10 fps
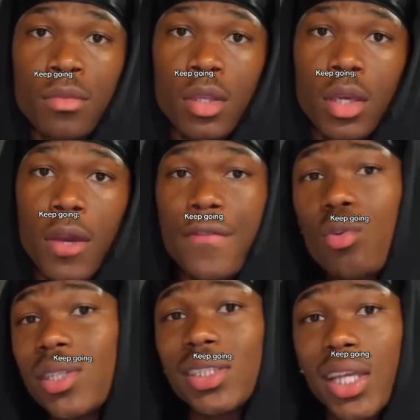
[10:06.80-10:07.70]
If you
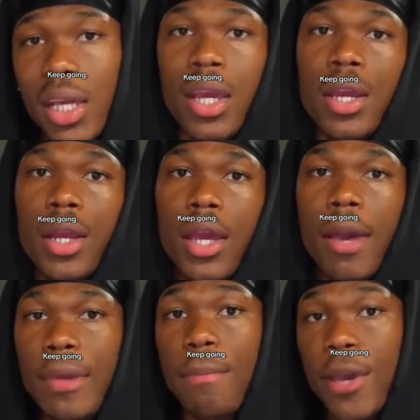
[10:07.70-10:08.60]
to sit here and
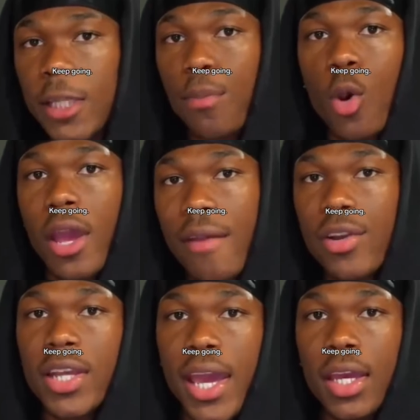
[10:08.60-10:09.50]
be piss poor every
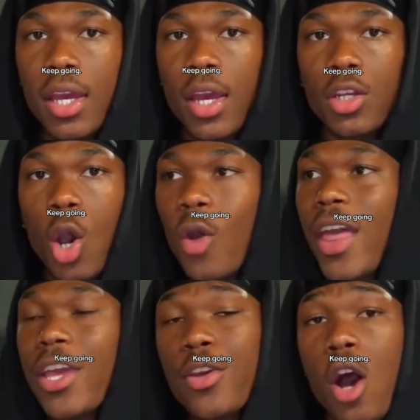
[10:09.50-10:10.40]
day, knowing
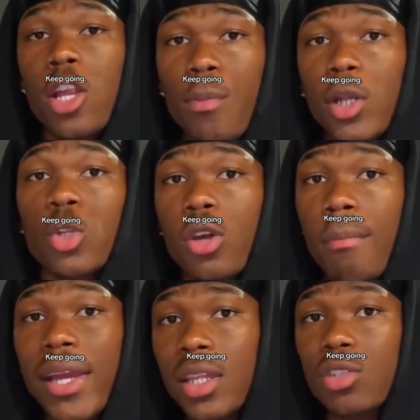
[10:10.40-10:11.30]
that you're the only person who can
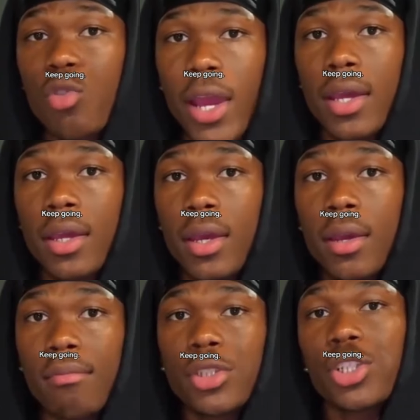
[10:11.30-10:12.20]
make this right,
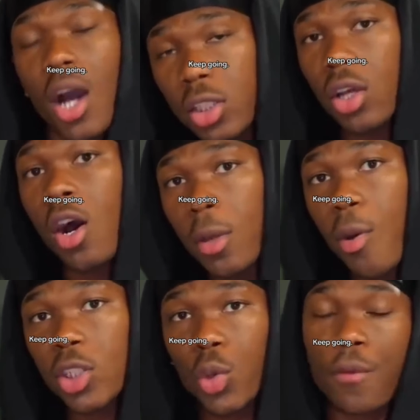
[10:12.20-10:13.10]
but you're also the only
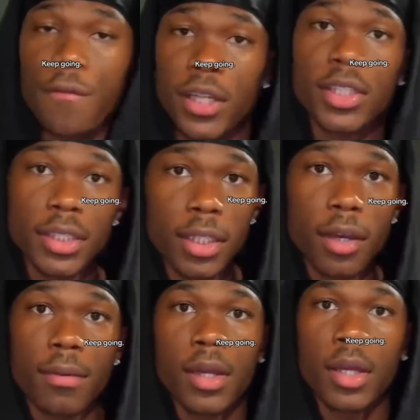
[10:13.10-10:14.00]
person who can fuck this up.
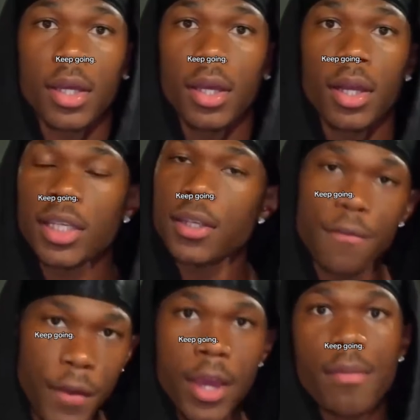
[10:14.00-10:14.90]
That's
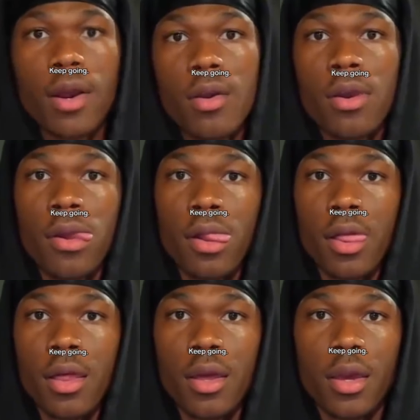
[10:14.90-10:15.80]
unfair, bro.
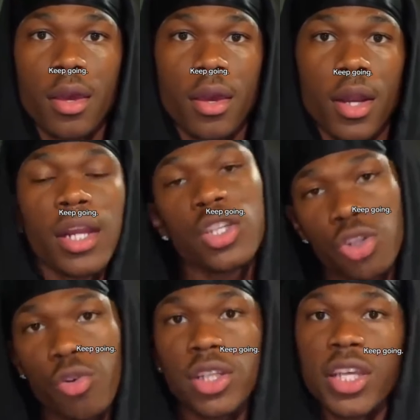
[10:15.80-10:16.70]
I need you to
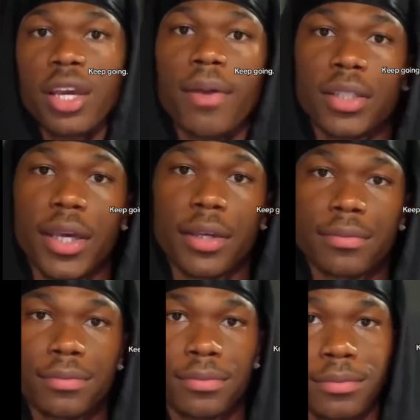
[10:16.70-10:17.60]
really think about
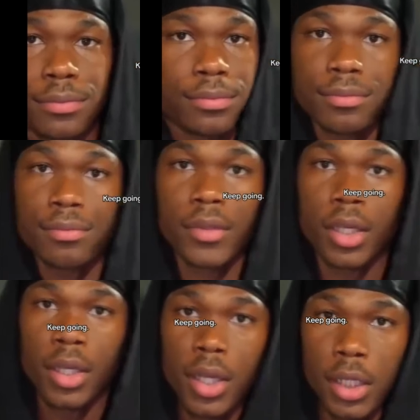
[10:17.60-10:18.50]

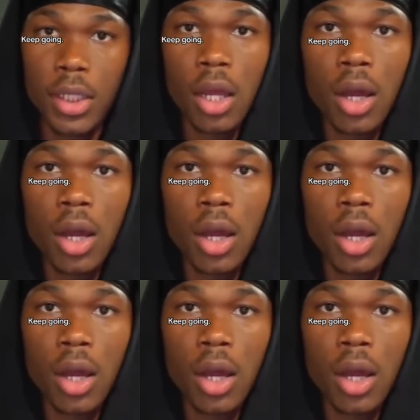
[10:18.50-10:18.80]
that. It's all on